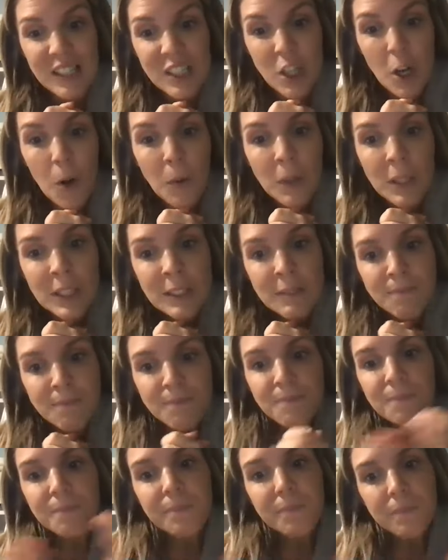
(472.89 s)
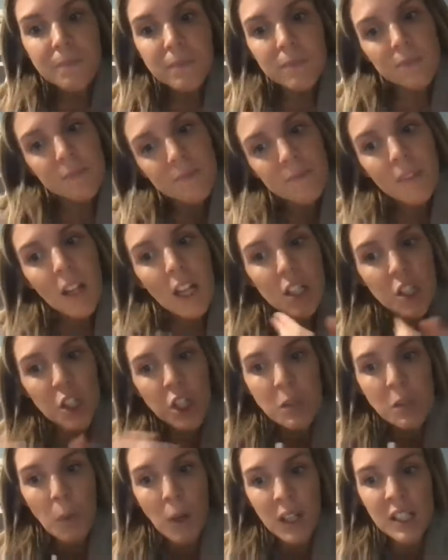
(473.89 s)
So I
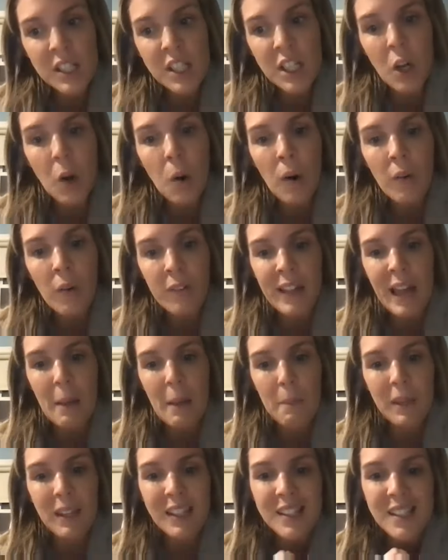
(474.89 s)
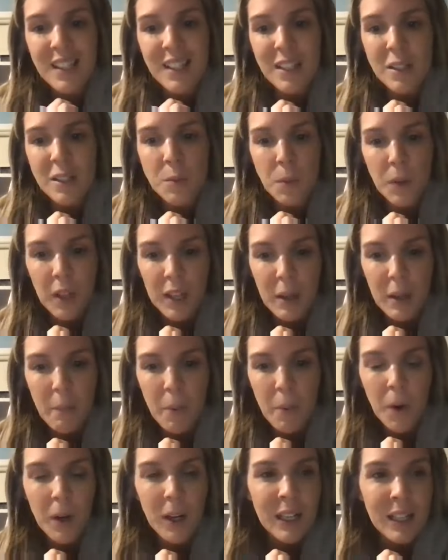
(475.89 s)
just wanted to go over that because it is really
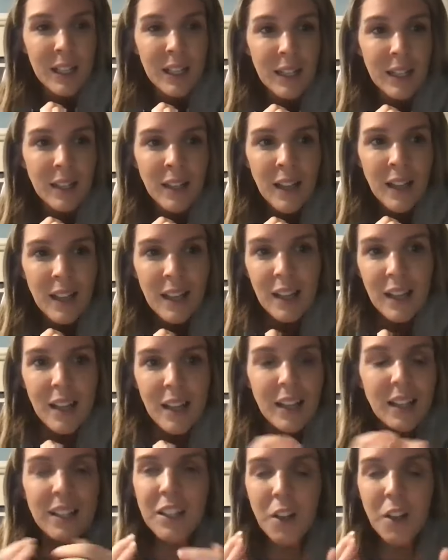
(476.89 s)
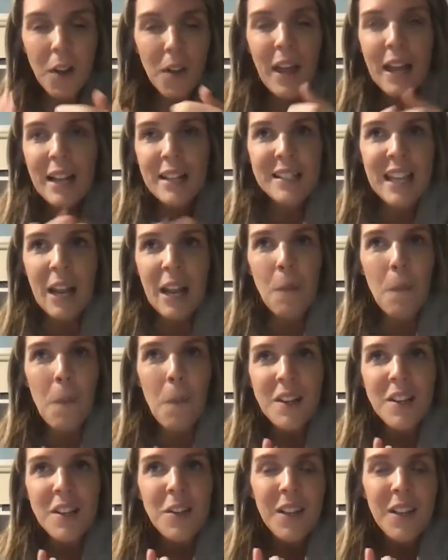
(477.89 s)
important. And, that day
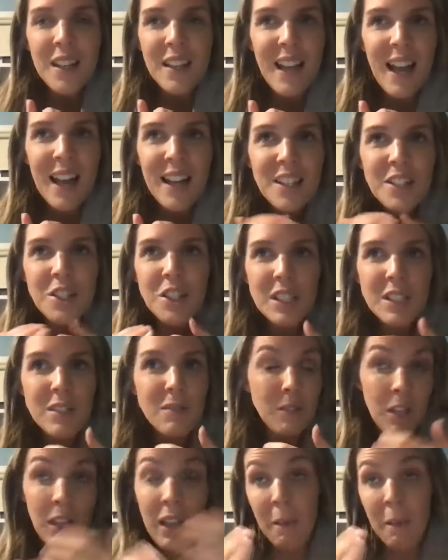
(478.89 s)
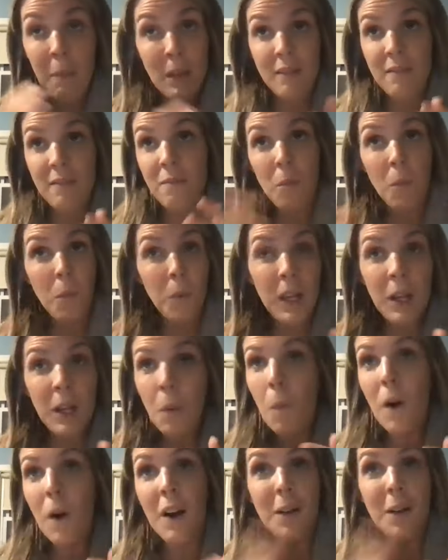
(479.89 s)
one, you can kind of just, week
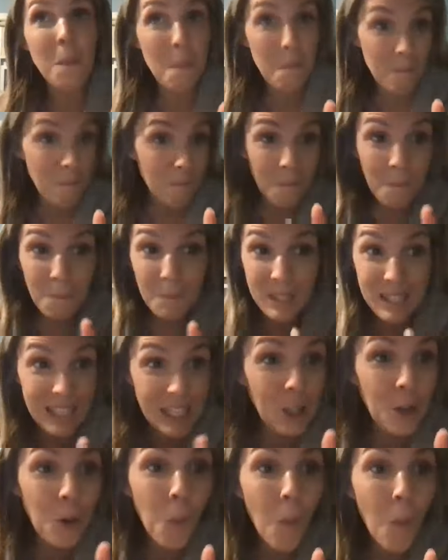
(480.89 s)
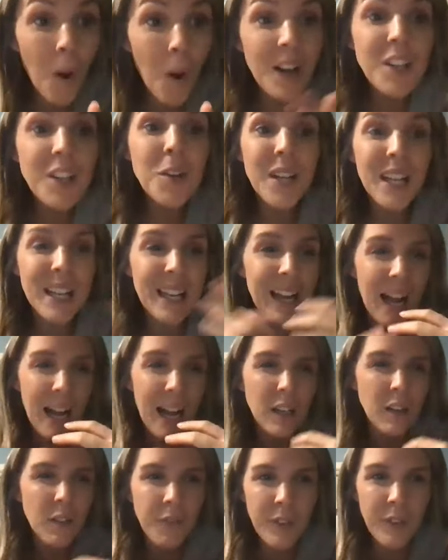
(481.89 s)
one, year one, you can
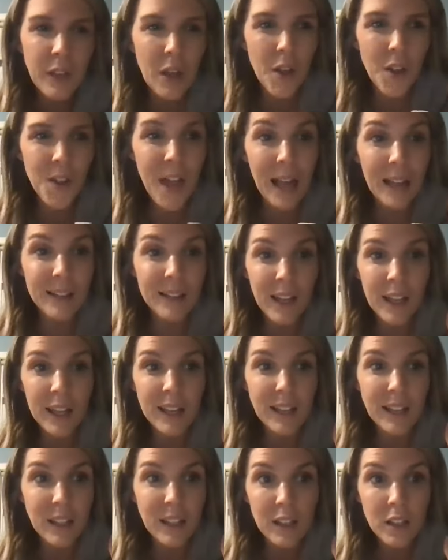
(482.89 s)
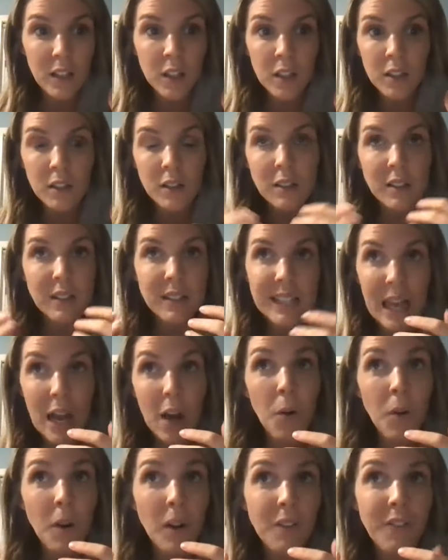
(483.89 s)
kind of feel that like
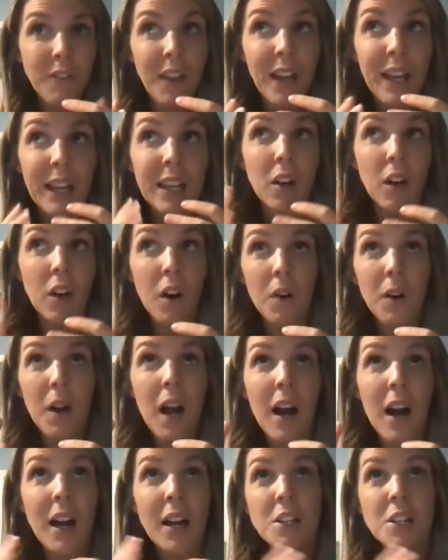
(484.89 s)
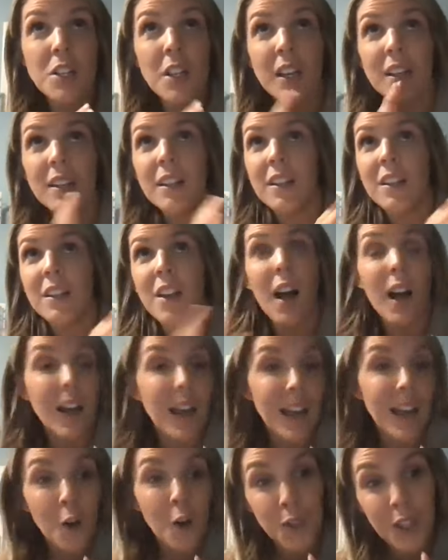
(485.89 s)
doubt of like, oh gosh, like
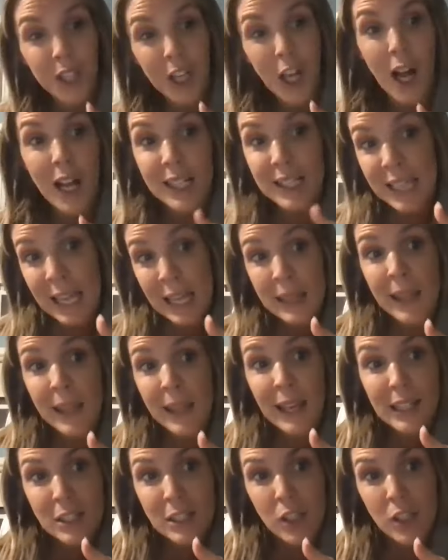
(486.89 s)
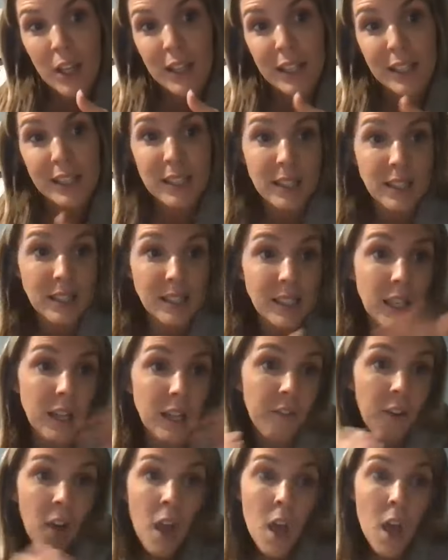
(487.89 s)
I only got 10 likes on this instead
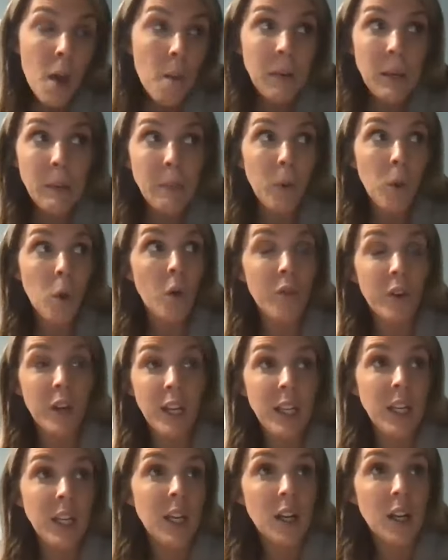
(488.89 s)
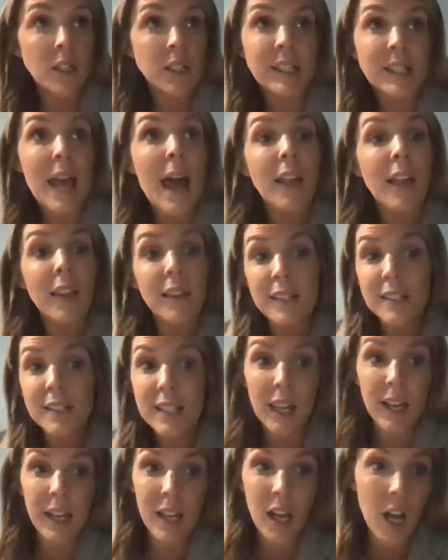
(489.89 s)
of people over here, Sally's
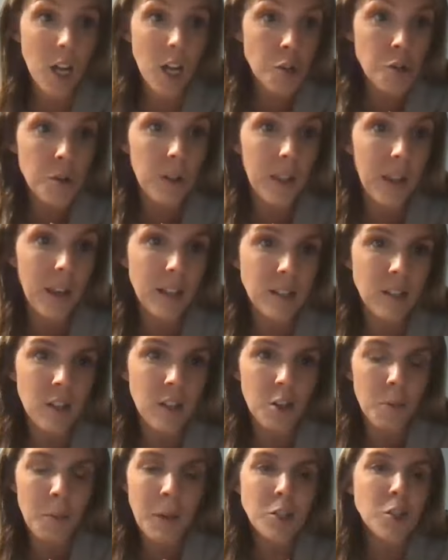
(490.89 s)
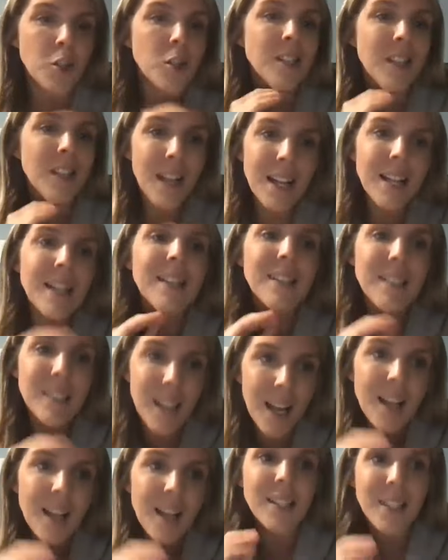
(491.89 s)
getting 100 likes on her pictures. It
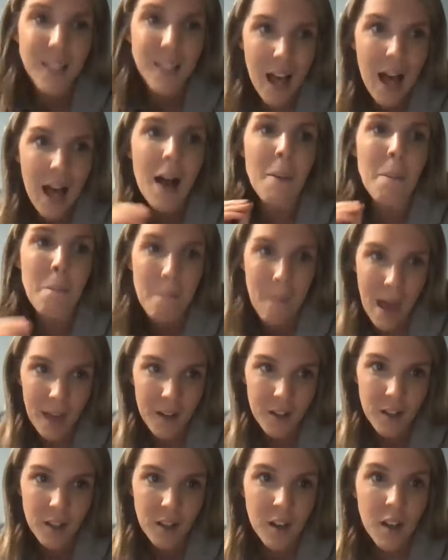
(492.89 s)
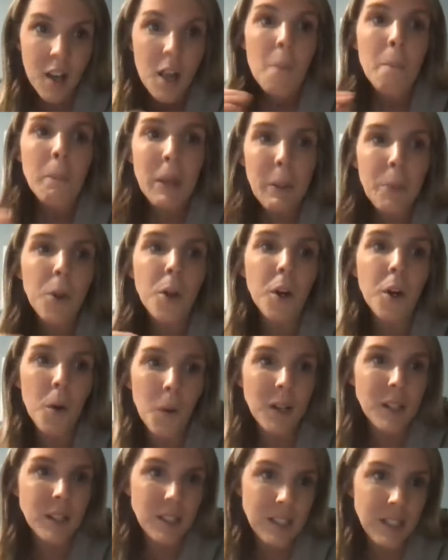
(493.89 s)
does not matter. People are
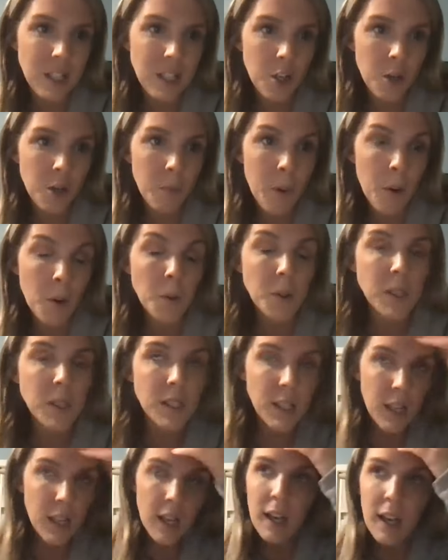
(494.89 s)
going to see your post.